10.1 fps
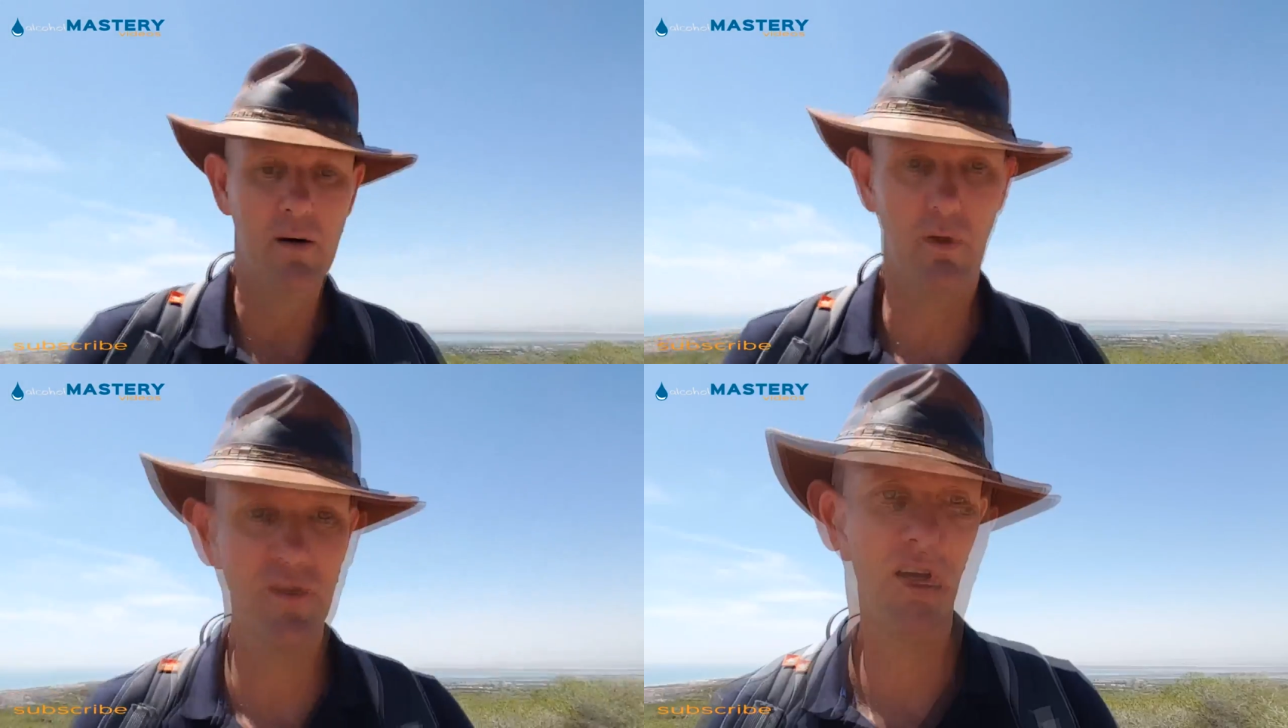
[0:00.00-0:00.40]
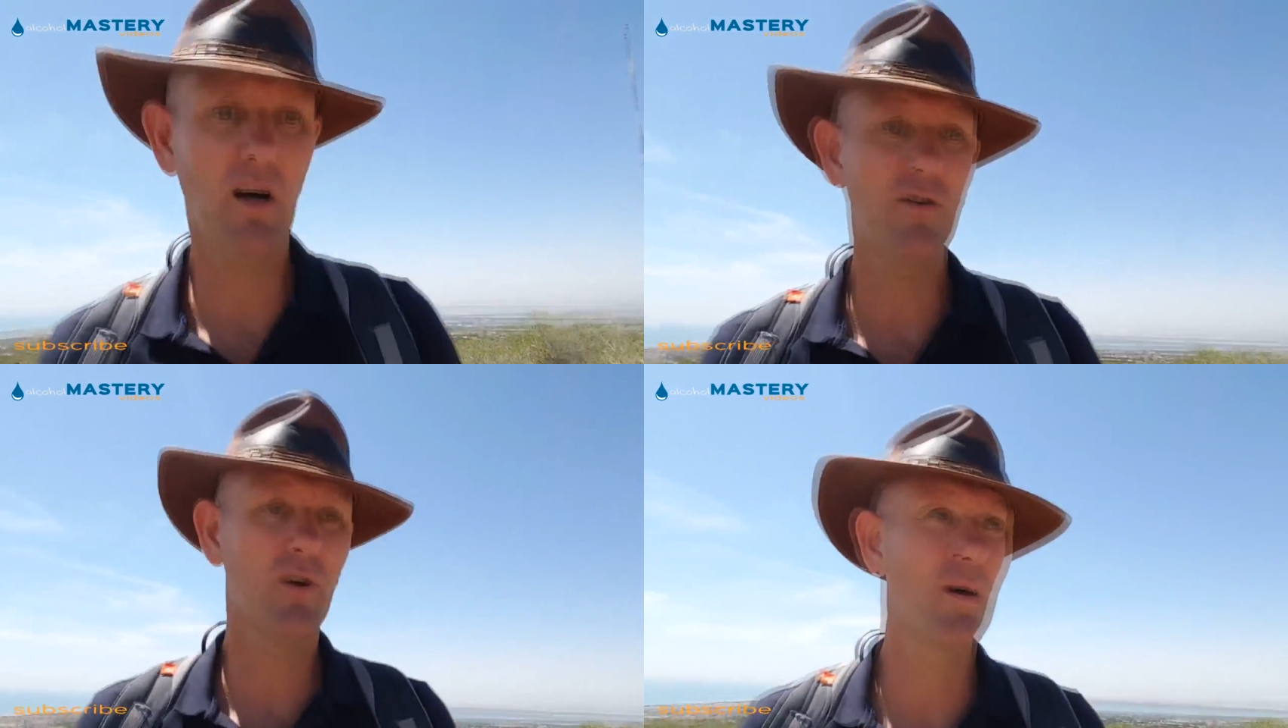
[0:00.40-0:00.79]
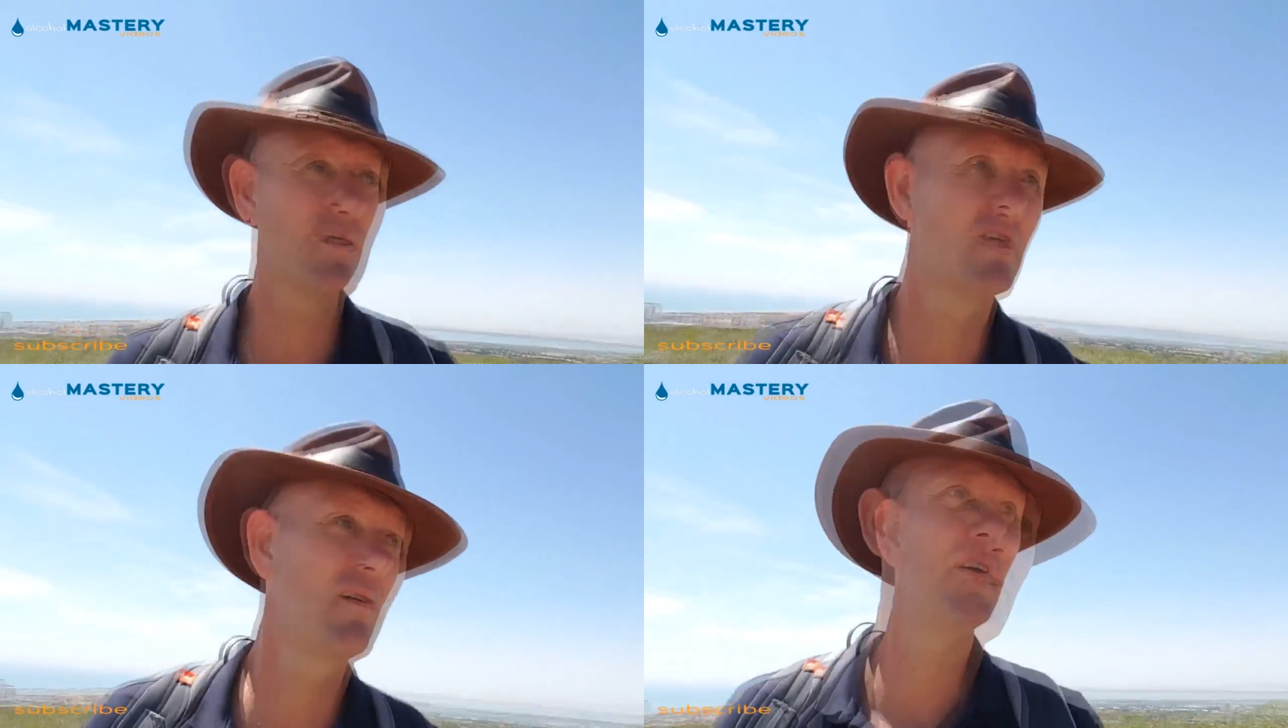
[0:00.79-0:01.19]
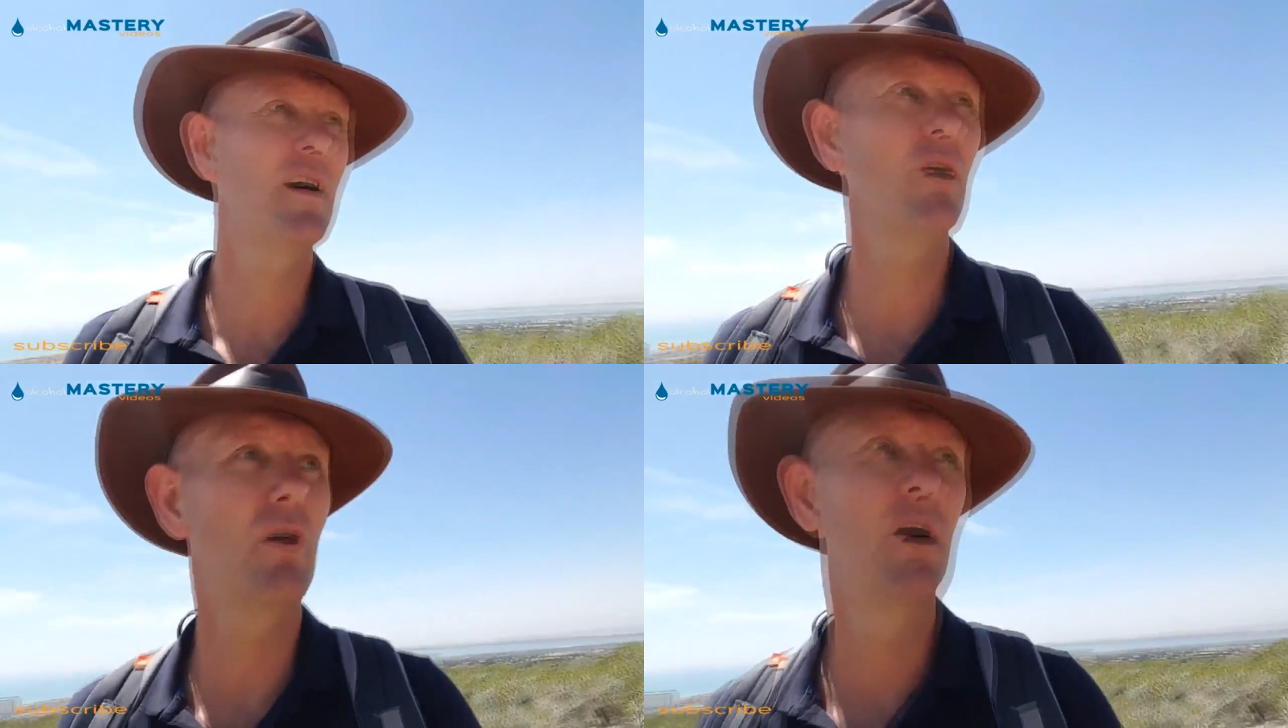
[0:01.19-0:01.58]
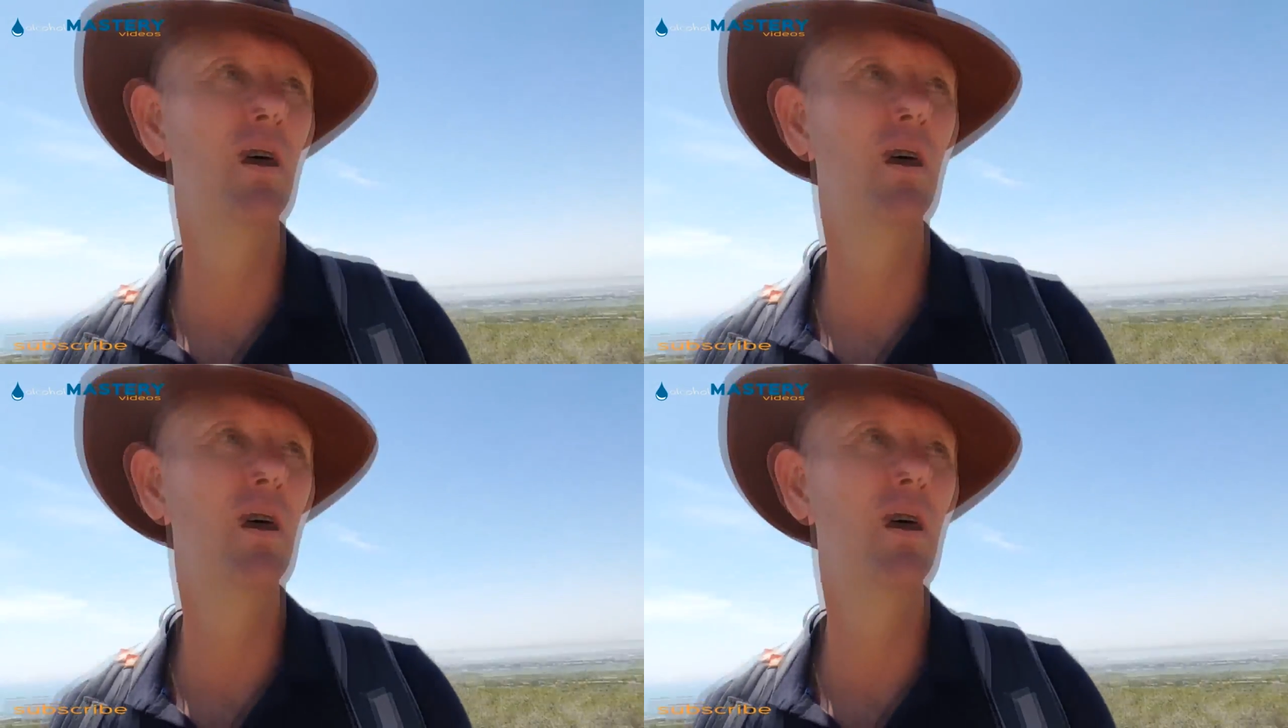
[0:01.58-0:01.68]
What's the consequences if you don't?